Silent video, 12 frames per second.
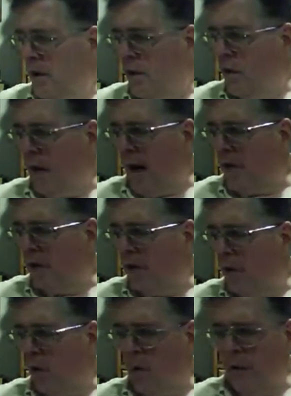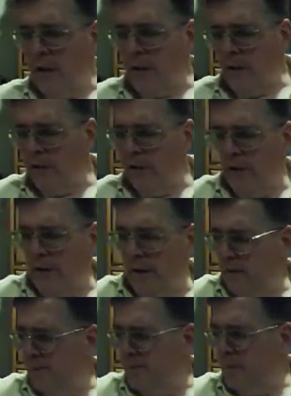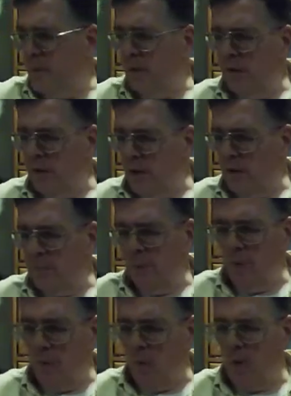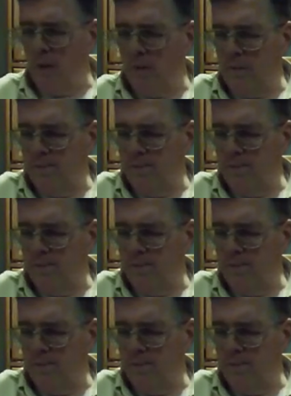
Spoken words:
You're actually already used to that. You've seen it before.